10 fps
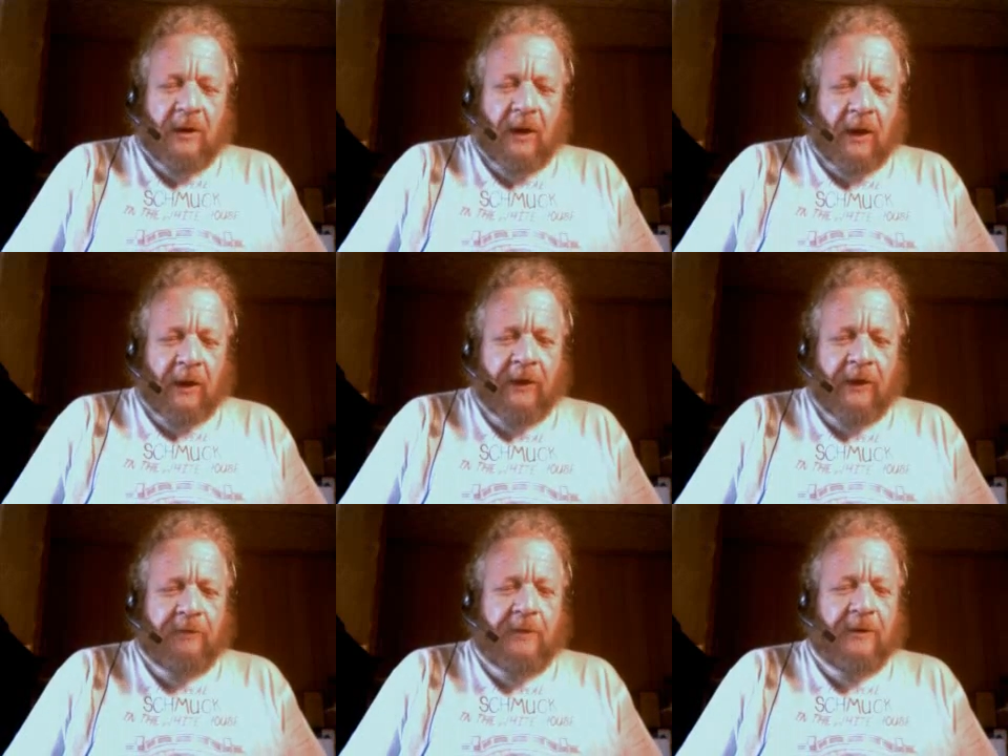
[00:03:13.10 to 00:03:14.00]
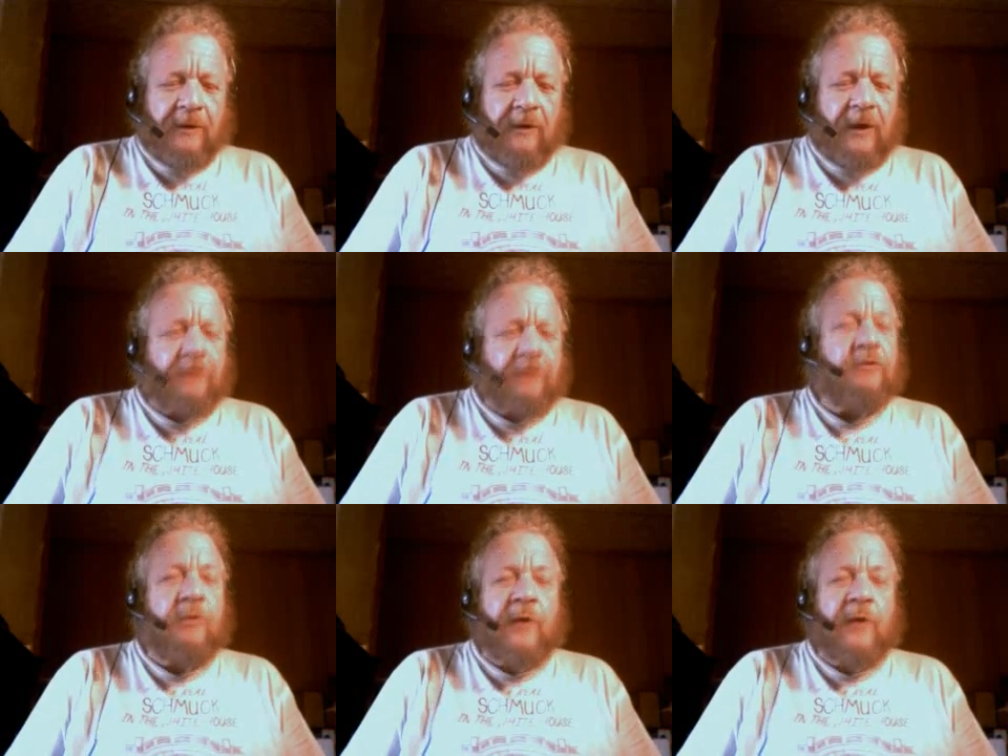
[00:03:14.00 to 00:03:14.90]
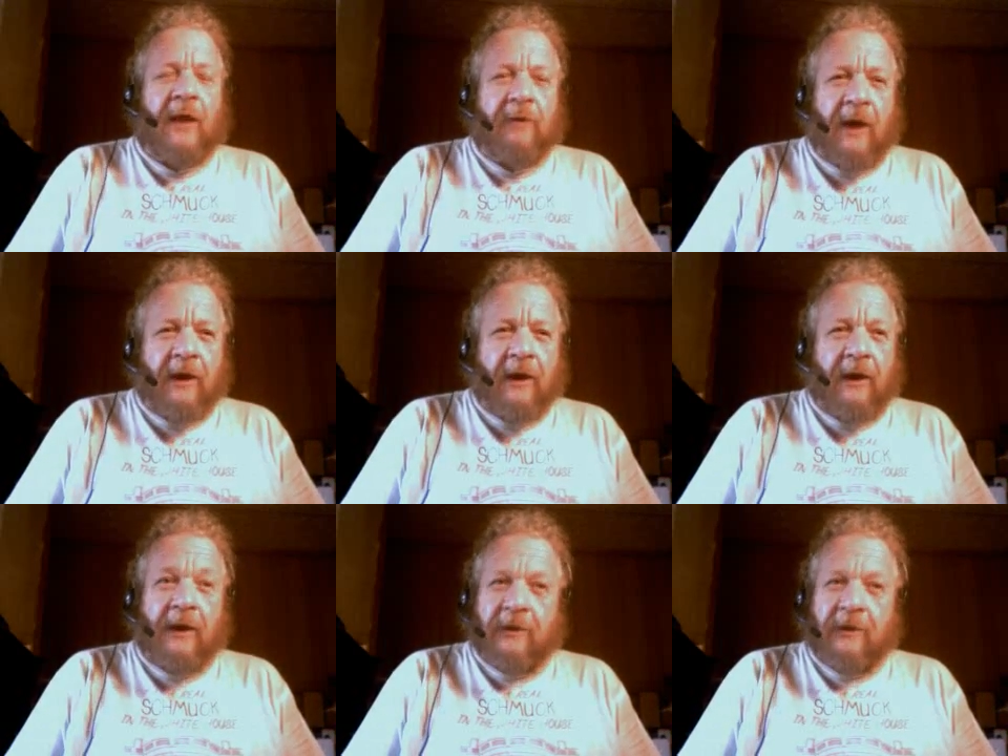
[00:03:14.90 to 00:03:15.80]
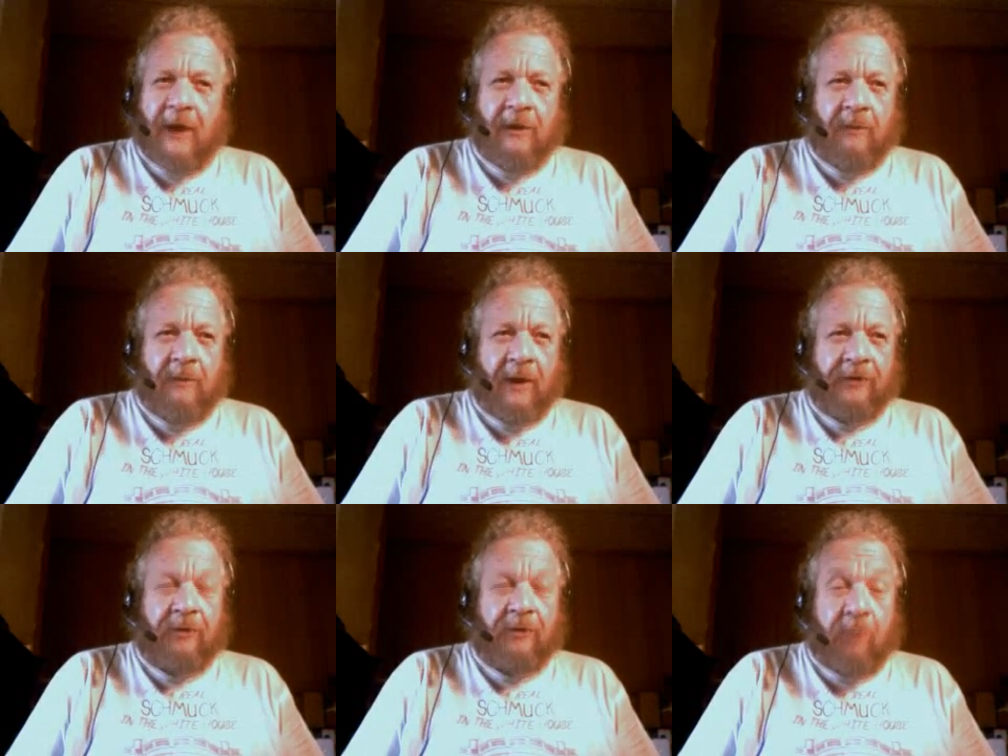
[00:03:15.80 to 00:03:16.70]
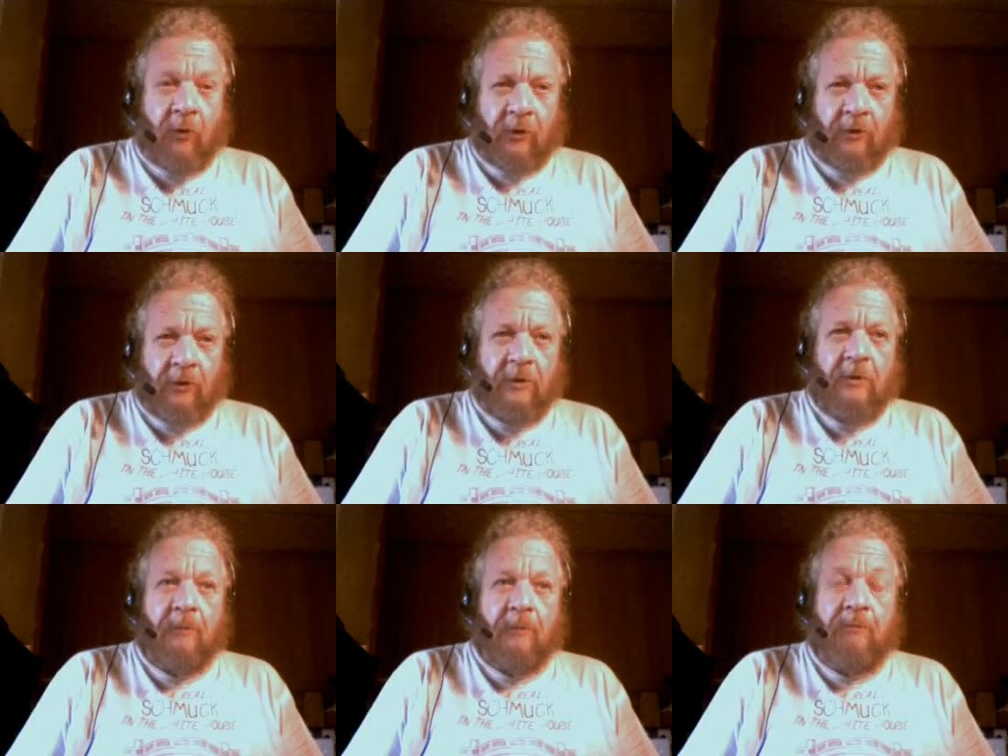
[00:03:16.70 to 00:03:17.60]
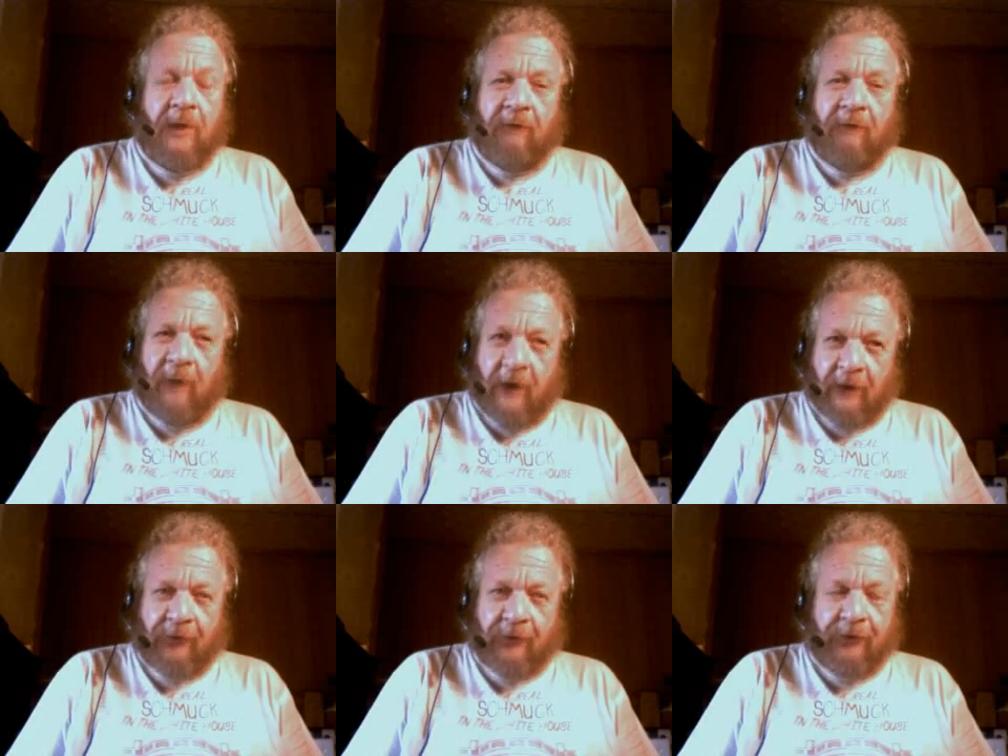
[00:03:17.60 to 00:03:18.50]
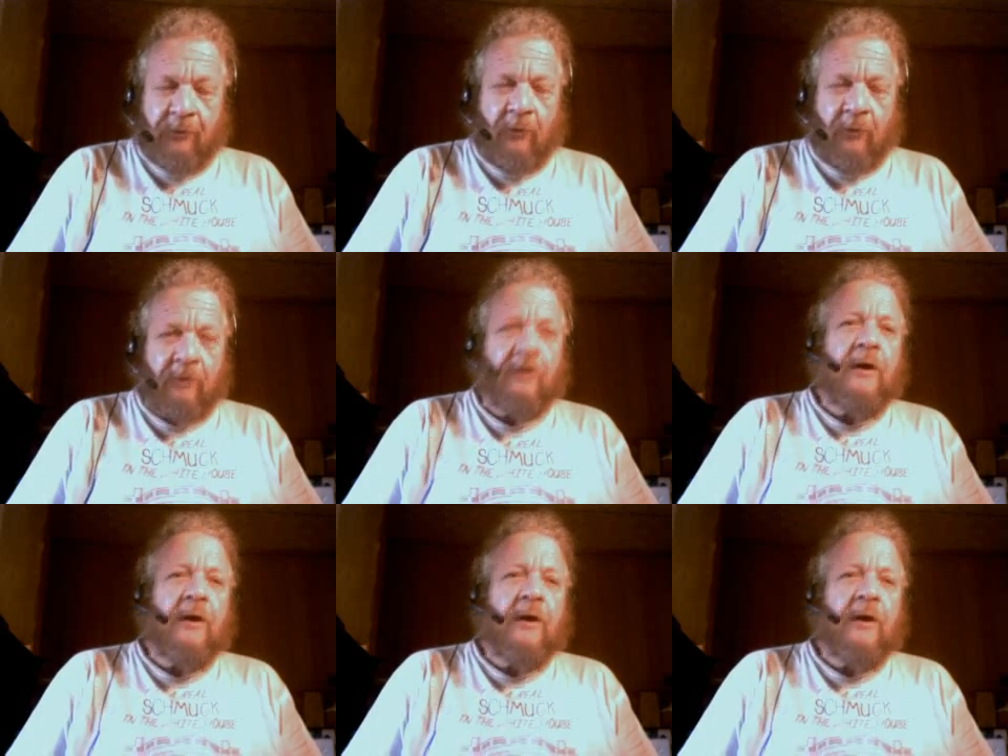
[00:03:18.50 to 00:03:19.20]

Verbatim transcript: Uh, he's been linked to an Al Qaeda and a Taliban supporter, big financial supporter.